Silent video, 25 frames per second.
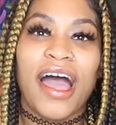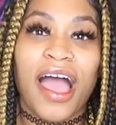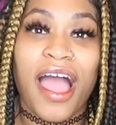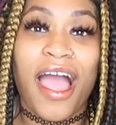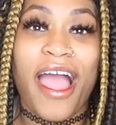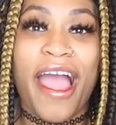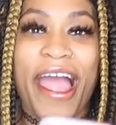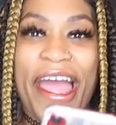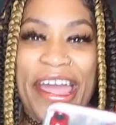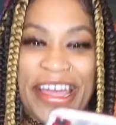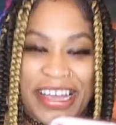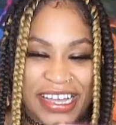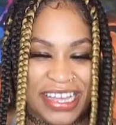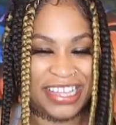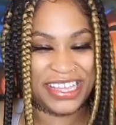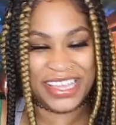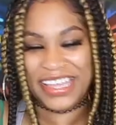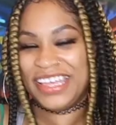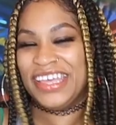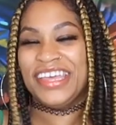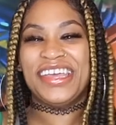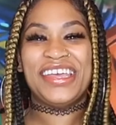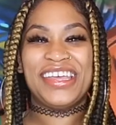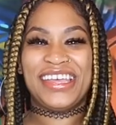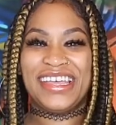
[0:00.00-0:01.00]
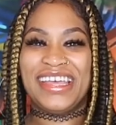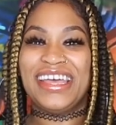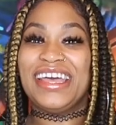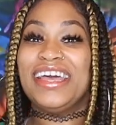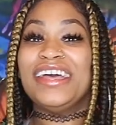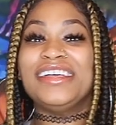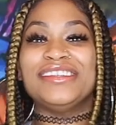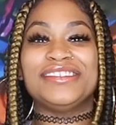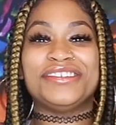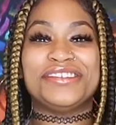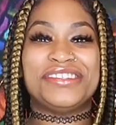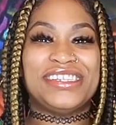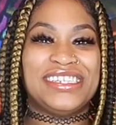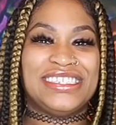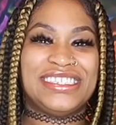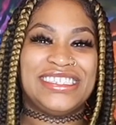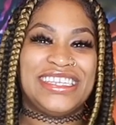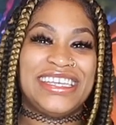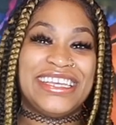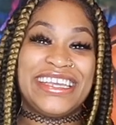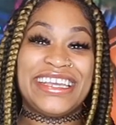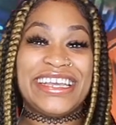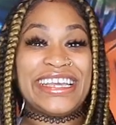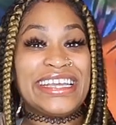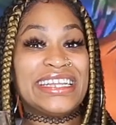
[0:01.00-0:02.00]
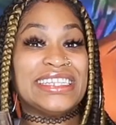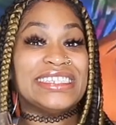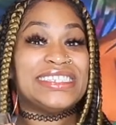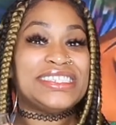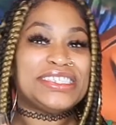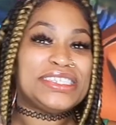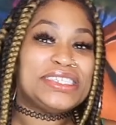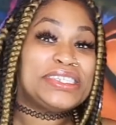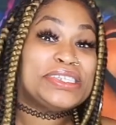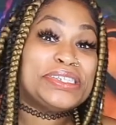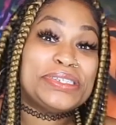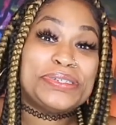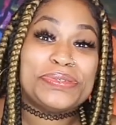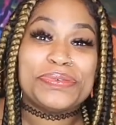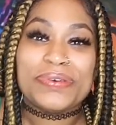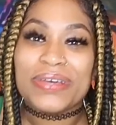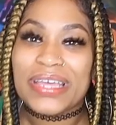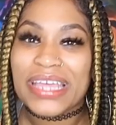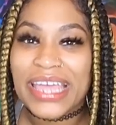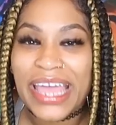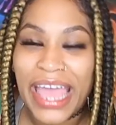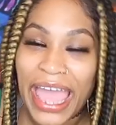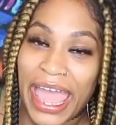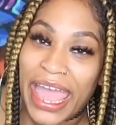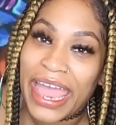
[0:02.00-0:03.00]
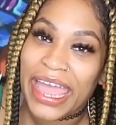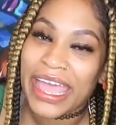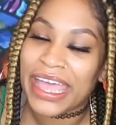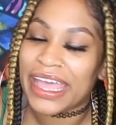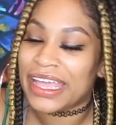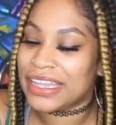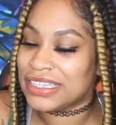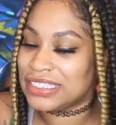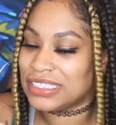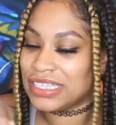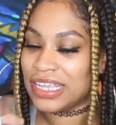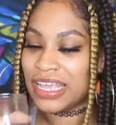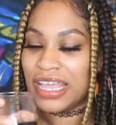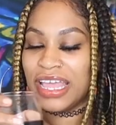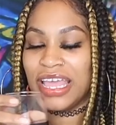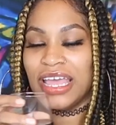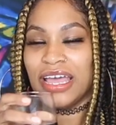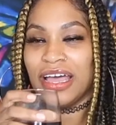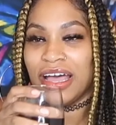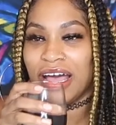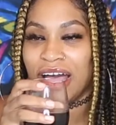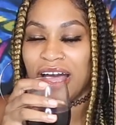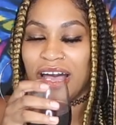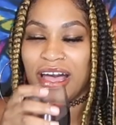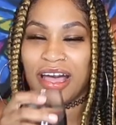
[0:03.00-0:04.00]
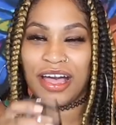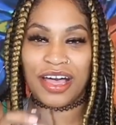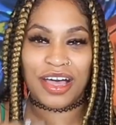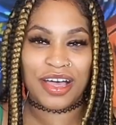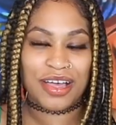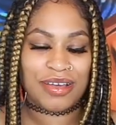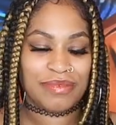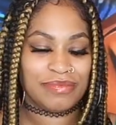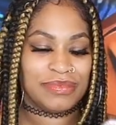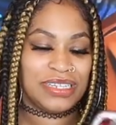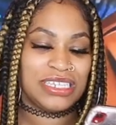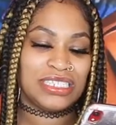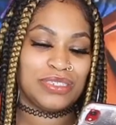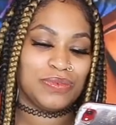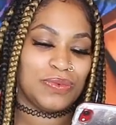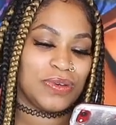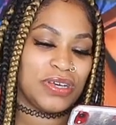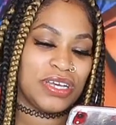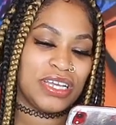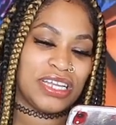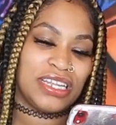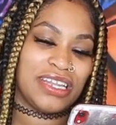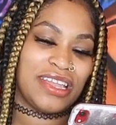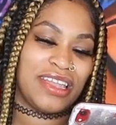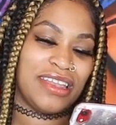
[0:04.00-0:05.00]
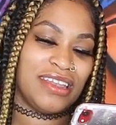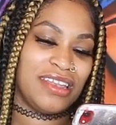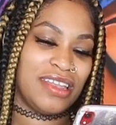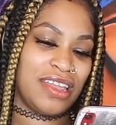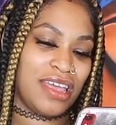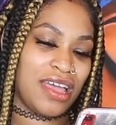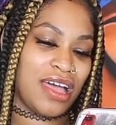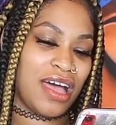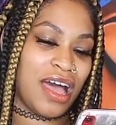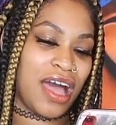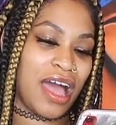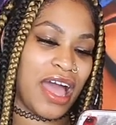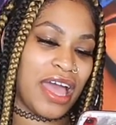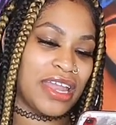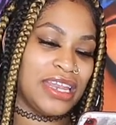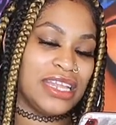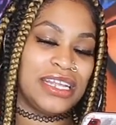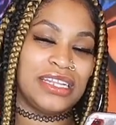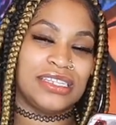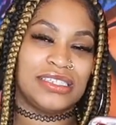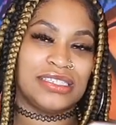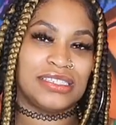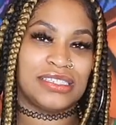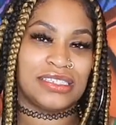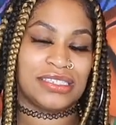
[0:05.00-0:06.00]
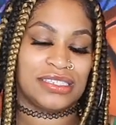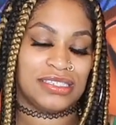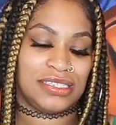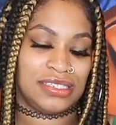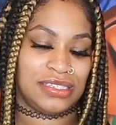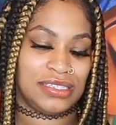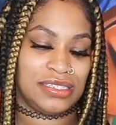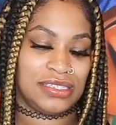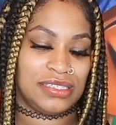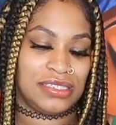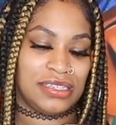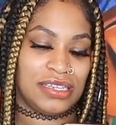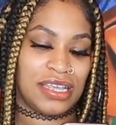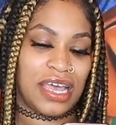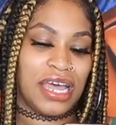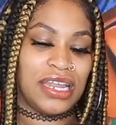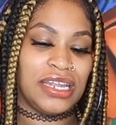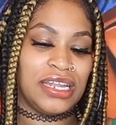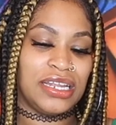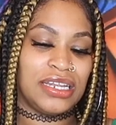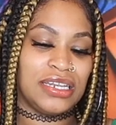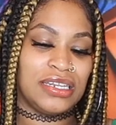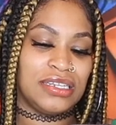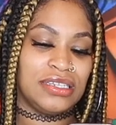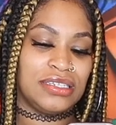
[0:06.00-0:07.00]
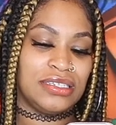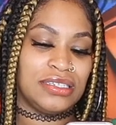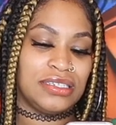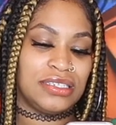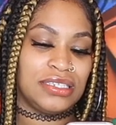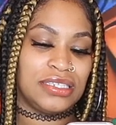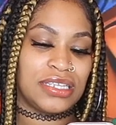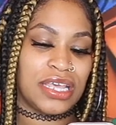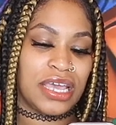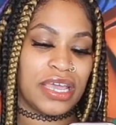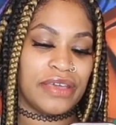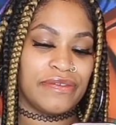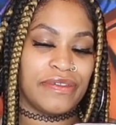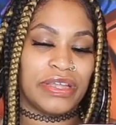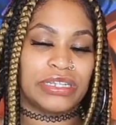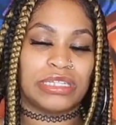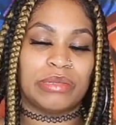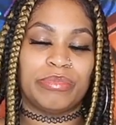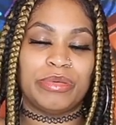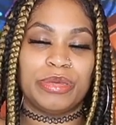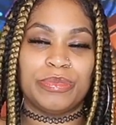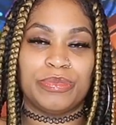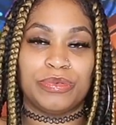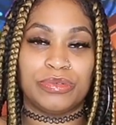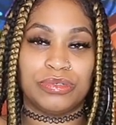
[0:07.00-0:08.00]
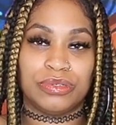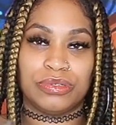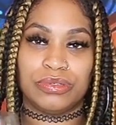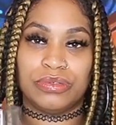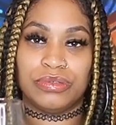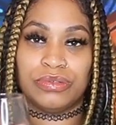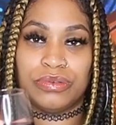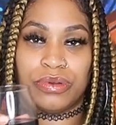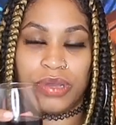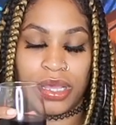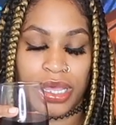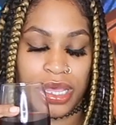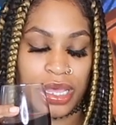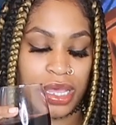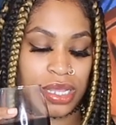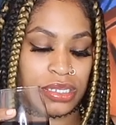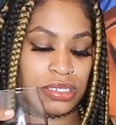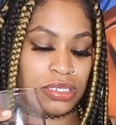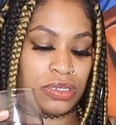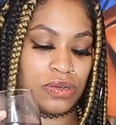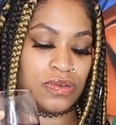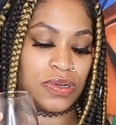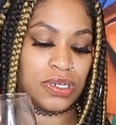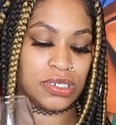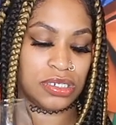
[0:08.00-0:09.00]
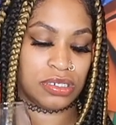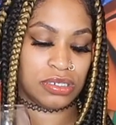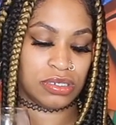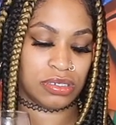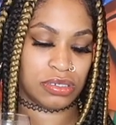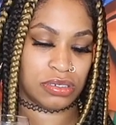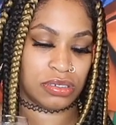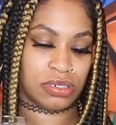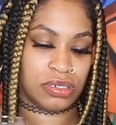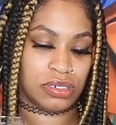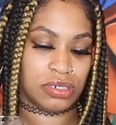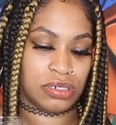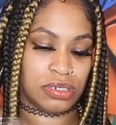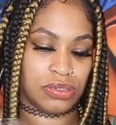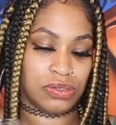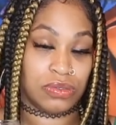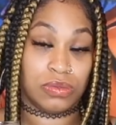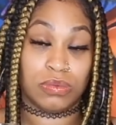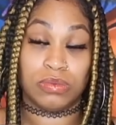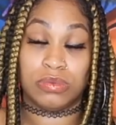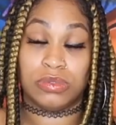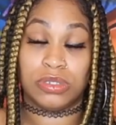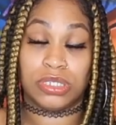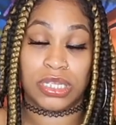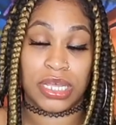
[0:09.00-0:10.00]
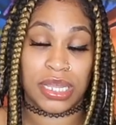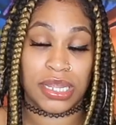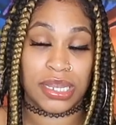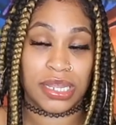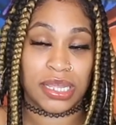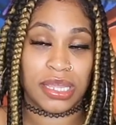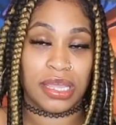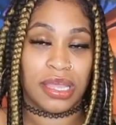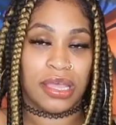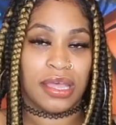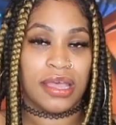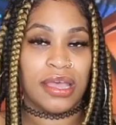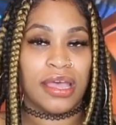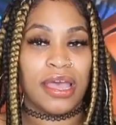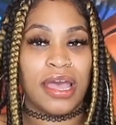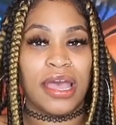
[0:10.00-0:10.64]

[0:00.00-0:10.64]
All right, so let's get into it. This one, I didn't say like the people who asked the questions or who said it.